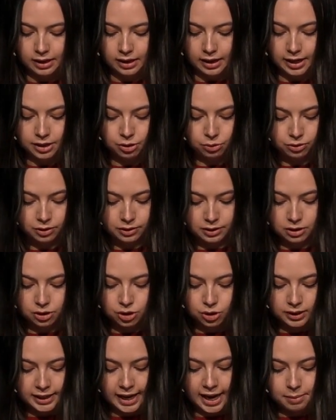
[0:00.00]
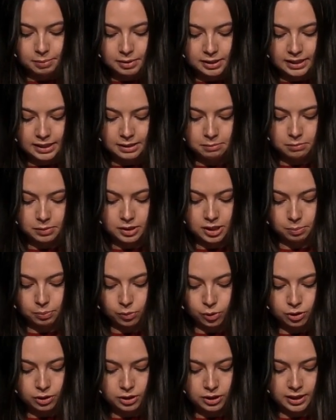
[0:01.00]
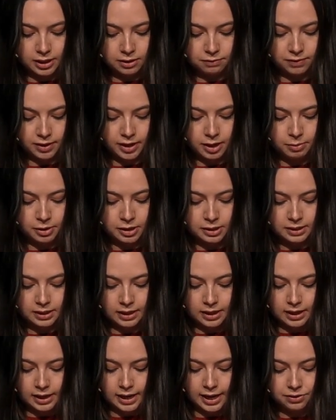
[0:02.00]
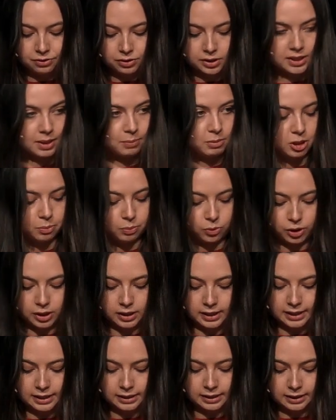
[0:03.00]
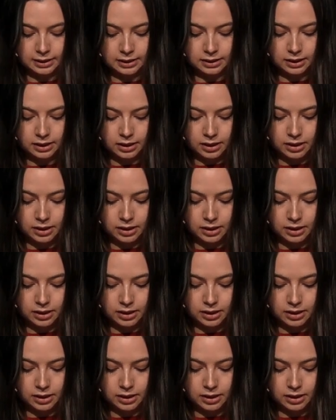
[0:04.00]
I know that the new CAP scheme supports young farmers, and there's some support in England,